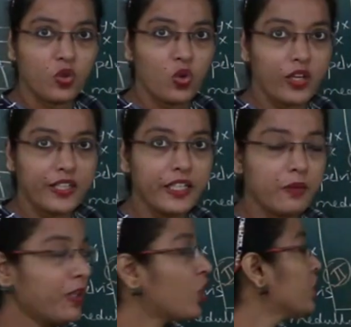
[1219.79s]
Got it?
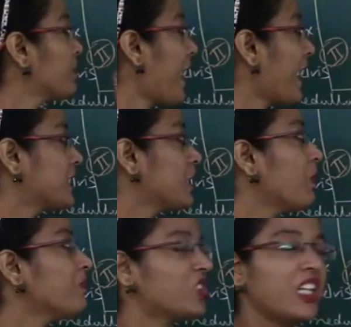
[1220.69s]
Because
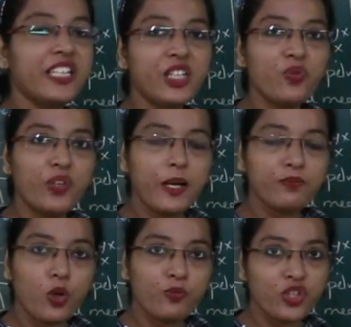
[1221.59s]
maximum selective
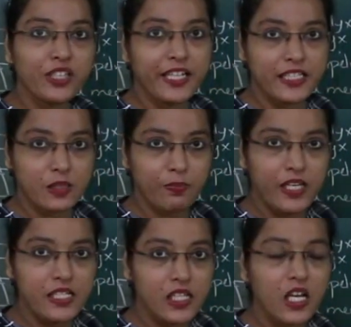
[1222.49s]
reabsorption takes
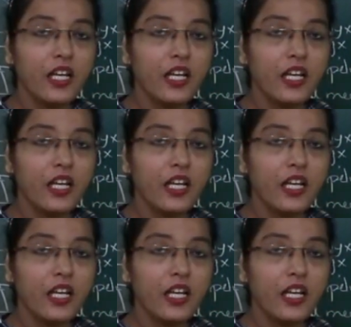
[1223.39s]
place